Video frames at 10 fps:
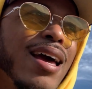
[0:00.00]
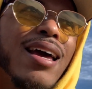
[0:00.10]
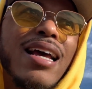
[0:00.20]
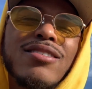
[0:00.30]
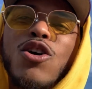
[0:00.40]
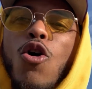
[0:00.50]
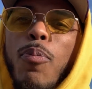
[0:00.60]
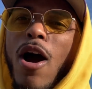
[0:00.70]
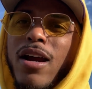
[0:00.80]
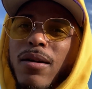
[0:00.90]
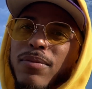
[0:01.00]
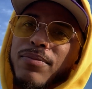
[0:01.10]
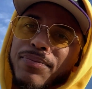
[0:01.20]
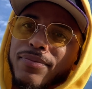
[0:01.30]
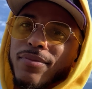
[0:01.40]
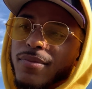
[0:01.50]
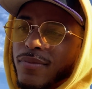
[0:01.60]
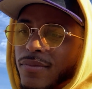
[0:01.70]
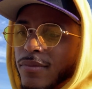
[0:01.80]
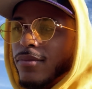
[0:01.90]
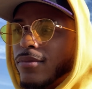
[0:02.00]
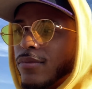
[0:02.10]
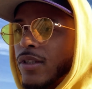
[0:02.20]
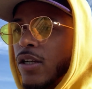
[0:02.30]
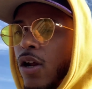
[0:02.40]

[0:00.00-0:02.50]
it's cool parking. You